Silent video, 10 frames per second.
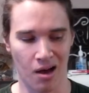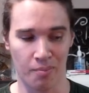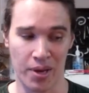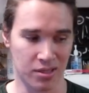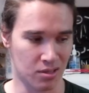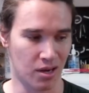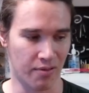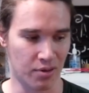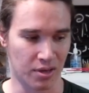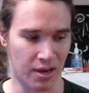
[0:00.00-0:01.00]
Based on
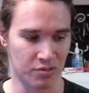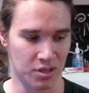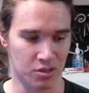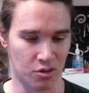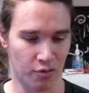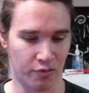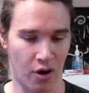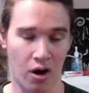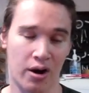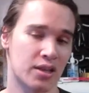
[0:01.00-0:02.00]
everything I've seen so
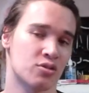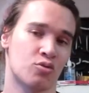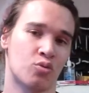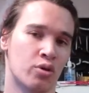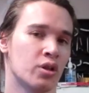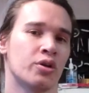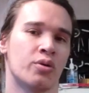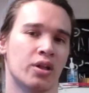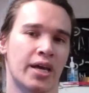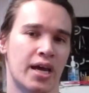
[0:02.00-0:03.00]
far, it's a
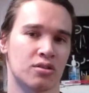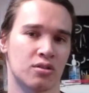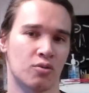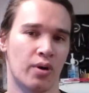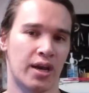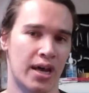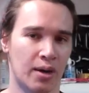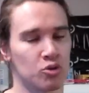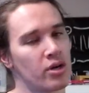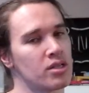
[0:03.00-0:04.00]
really excellent way to
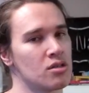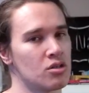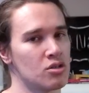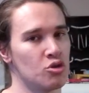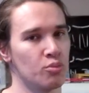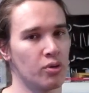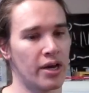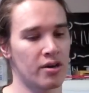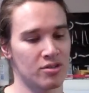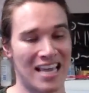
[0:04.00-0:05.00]
help transition new
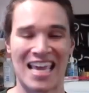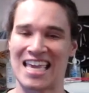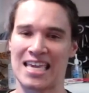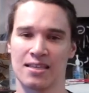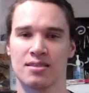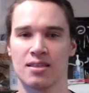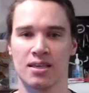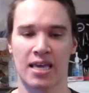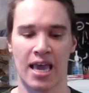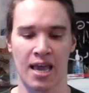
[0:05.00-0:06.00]
players into the
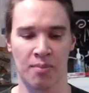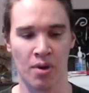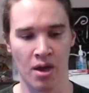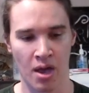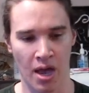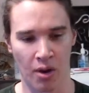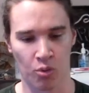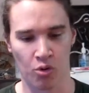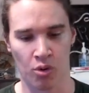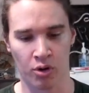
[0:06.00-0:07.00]
game, and
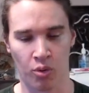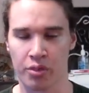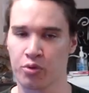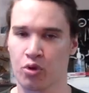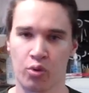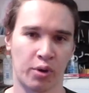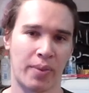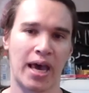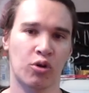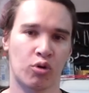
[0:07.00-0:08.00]
we're going to run through a quick
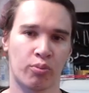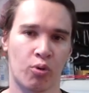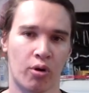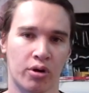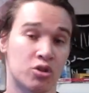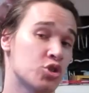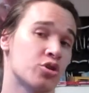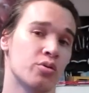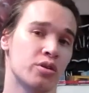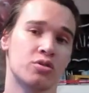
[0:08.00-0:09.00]
battle report to
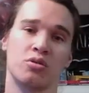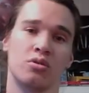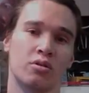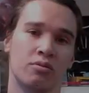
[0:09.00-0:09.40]
show this to you.